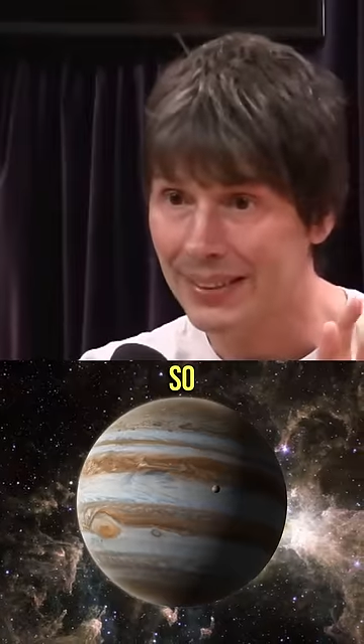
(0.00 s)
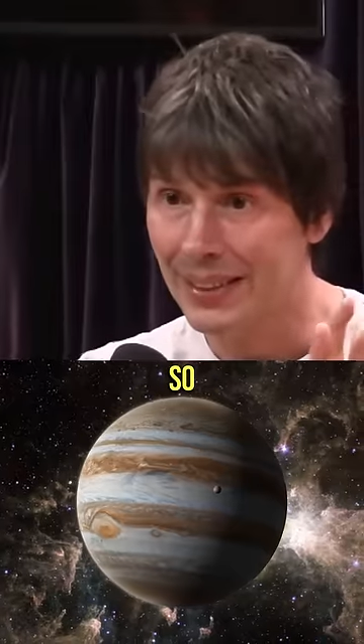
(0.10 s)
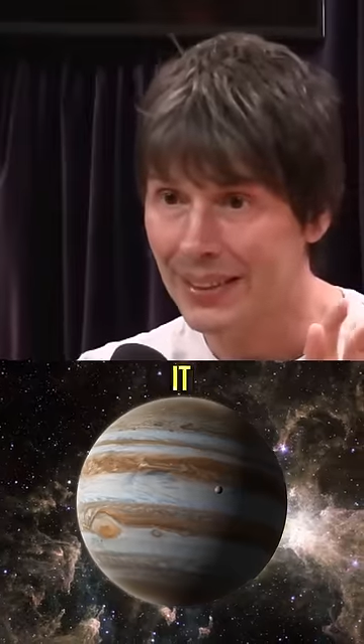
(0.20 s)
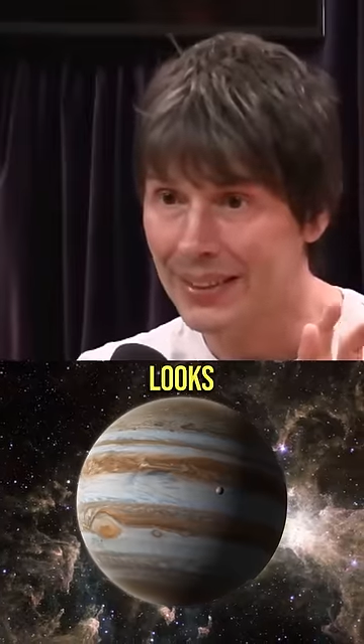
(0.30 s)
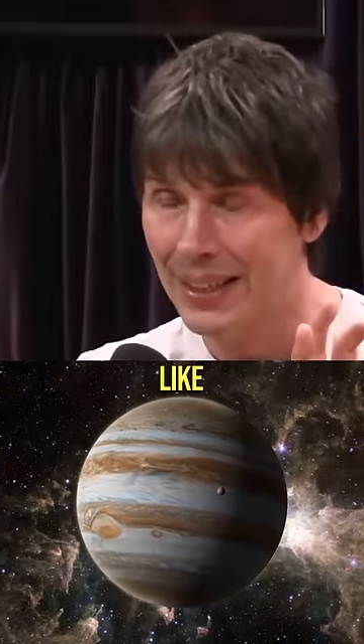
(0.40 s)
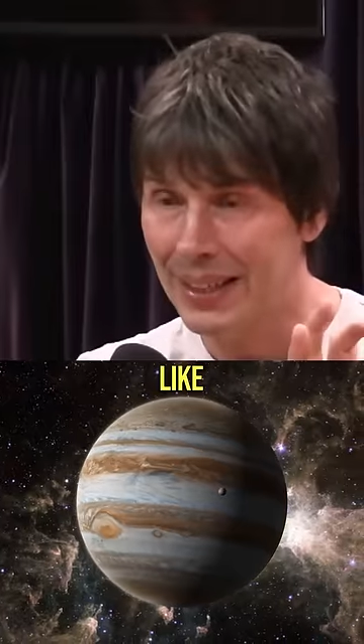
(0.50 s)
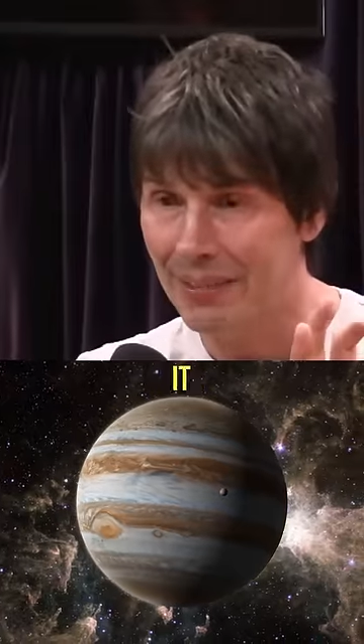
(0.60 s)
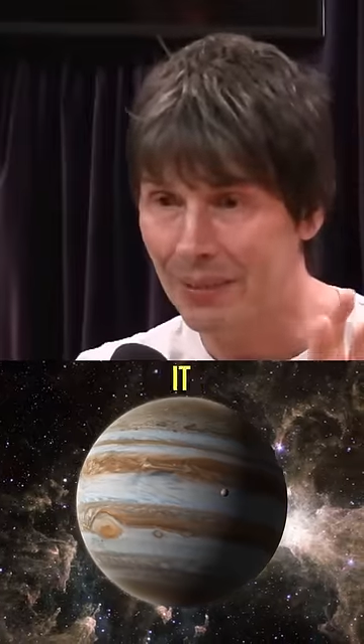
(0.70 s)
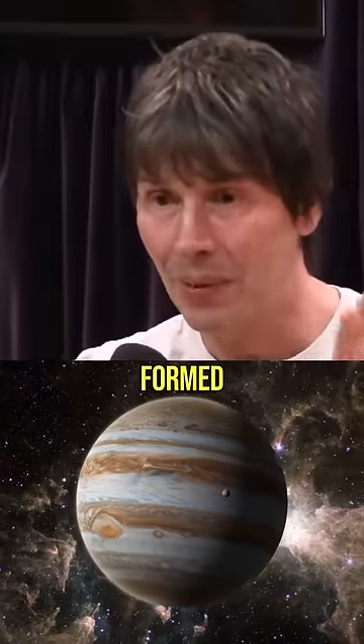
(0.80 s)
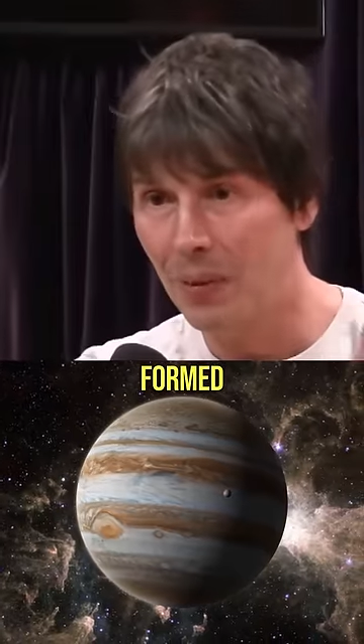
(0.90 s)
So it looks like
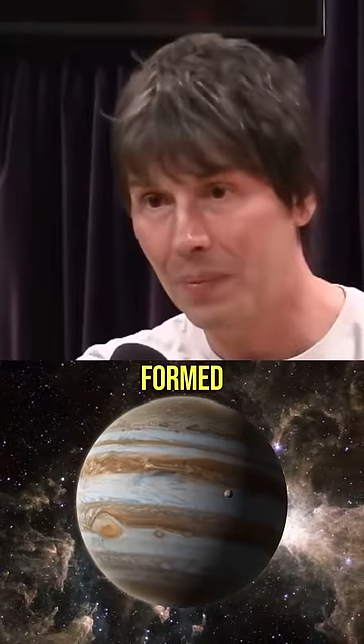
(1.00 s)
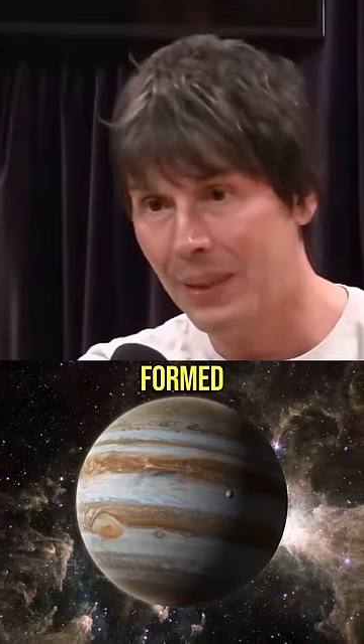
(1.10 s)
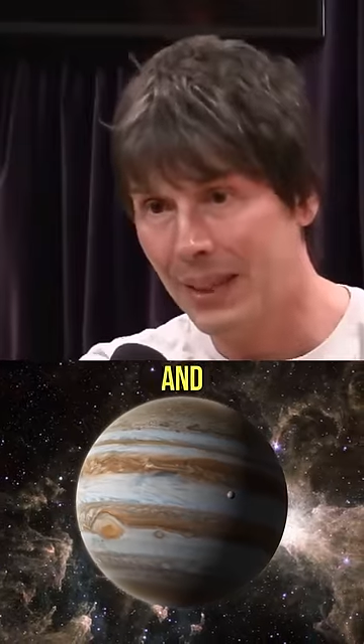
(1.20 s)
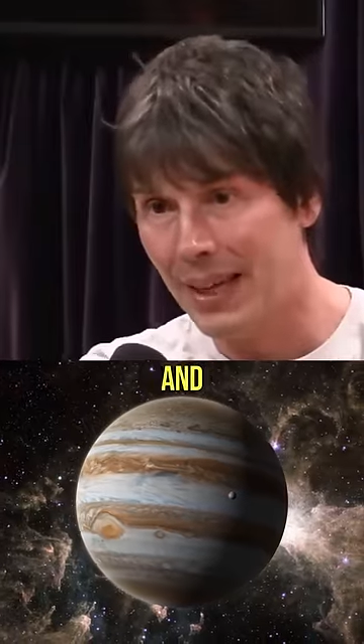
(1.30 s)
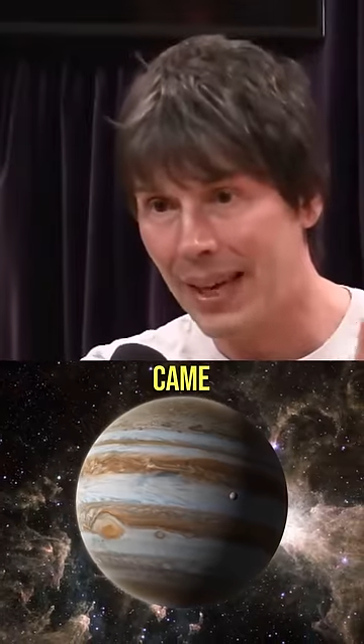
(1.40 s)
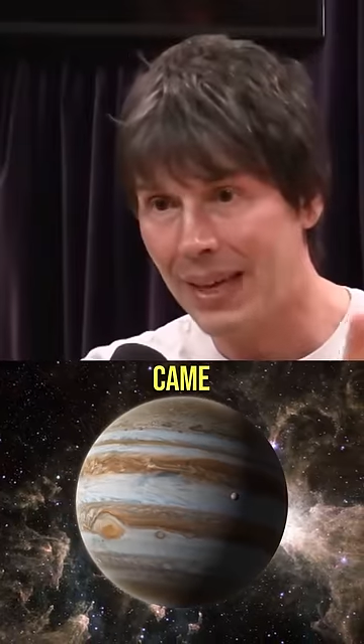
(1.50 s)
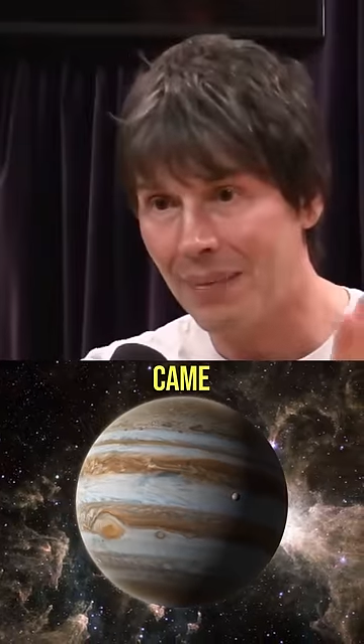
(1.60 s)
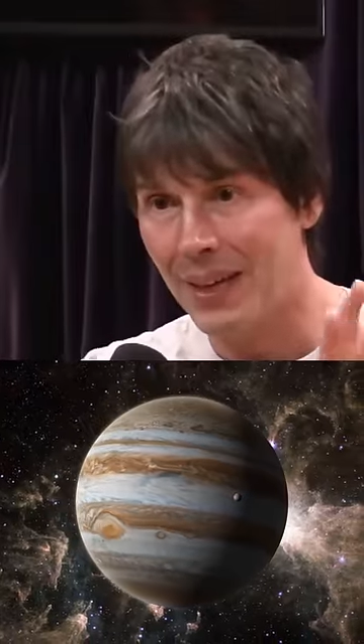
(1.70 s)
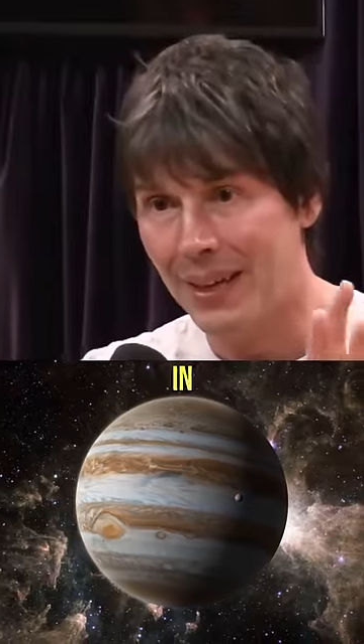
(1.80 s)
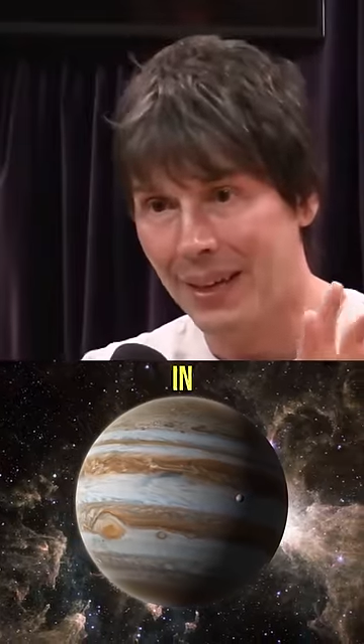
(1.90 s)
it formed and
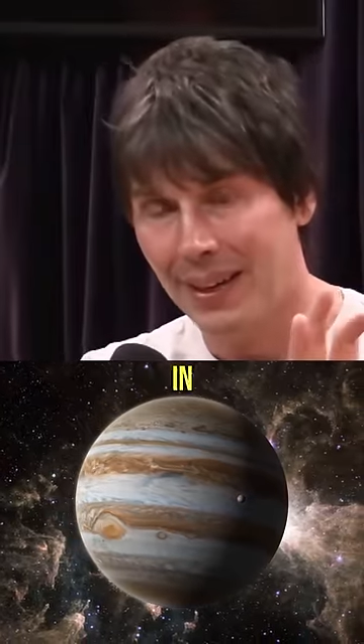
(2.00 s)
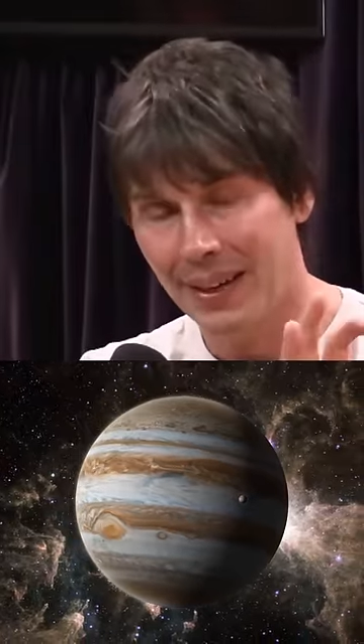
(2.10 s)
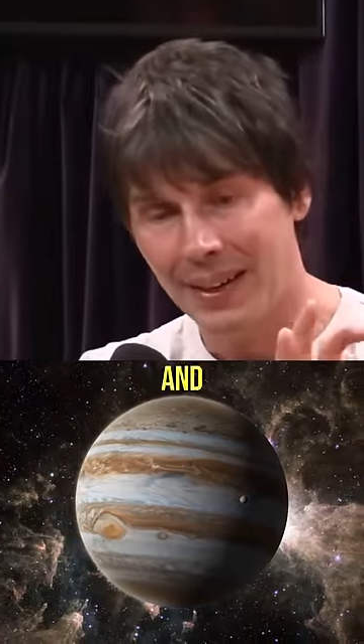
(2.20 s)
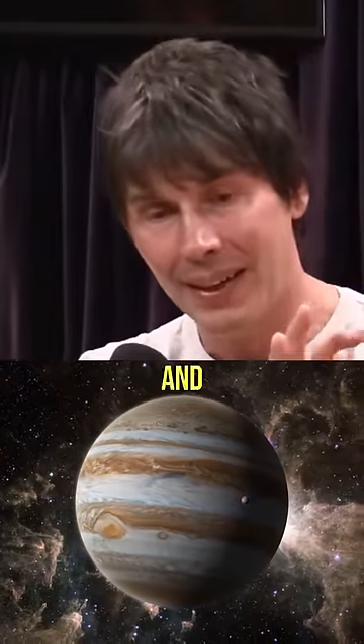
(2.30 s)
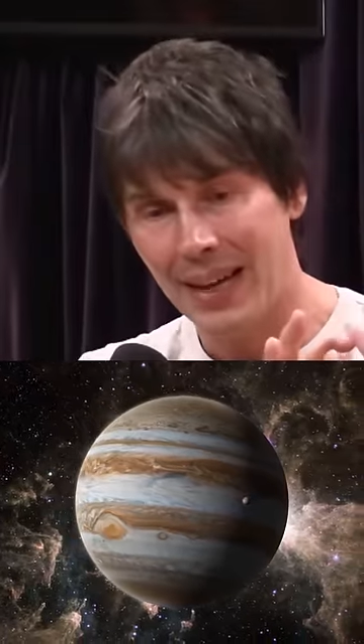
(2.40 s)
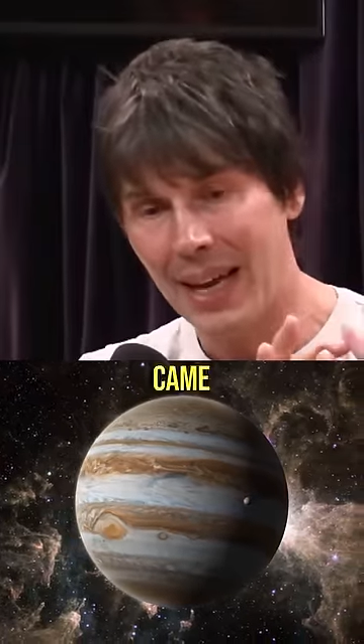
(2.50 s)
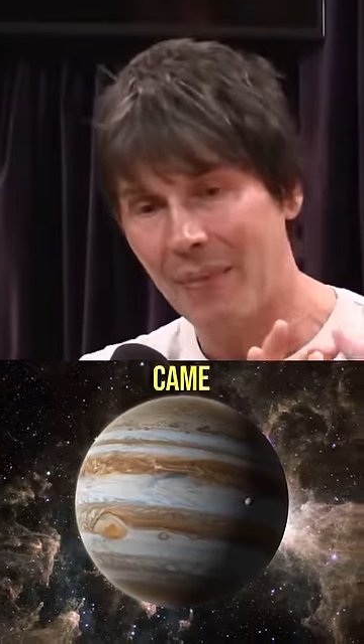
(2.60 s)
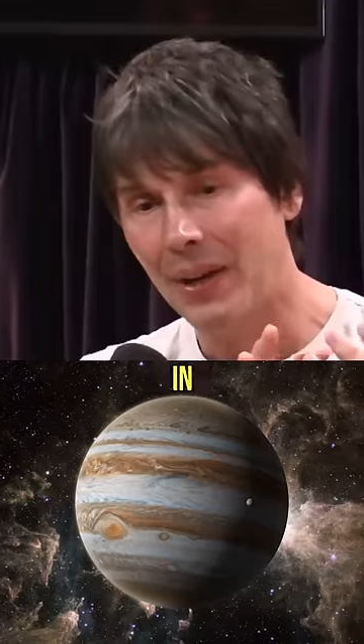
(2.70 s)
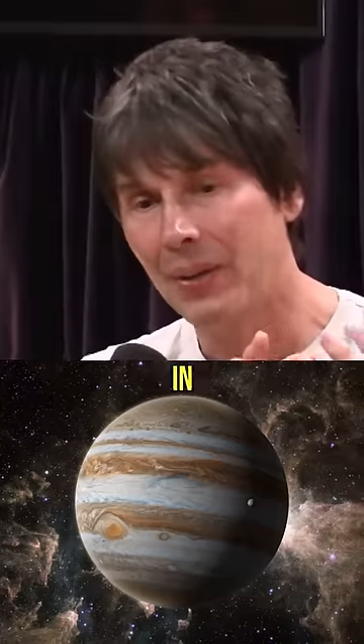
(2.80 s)
came in and came in